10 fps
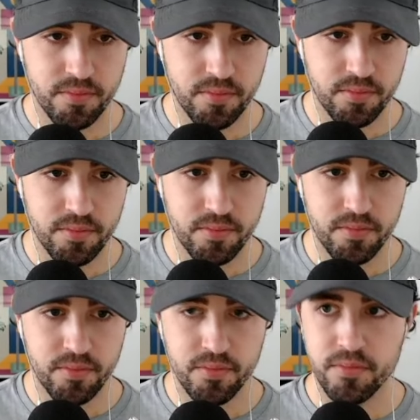
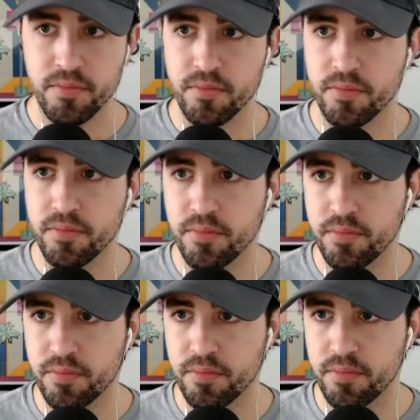
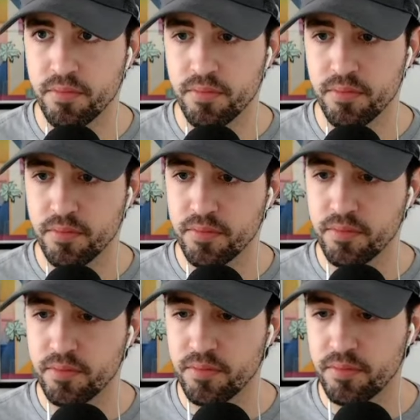
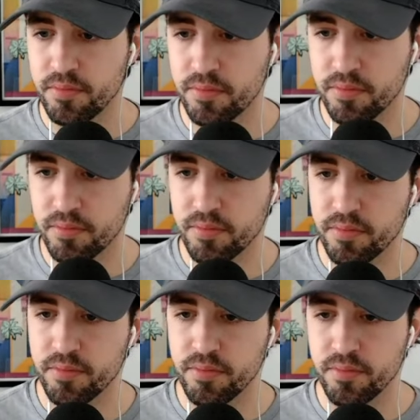
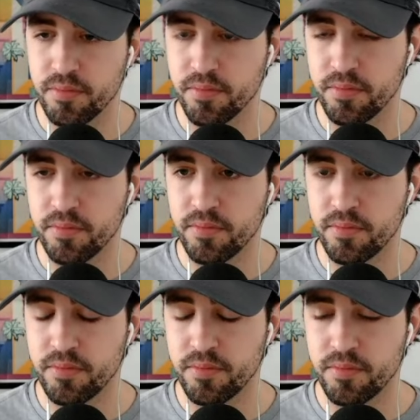
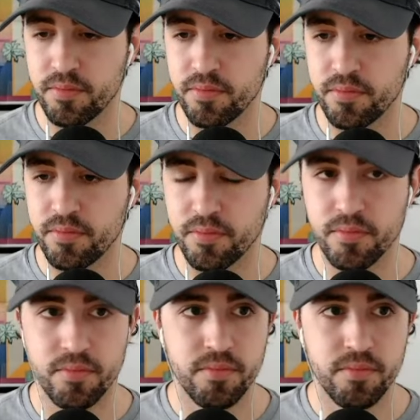The person shown says nothing.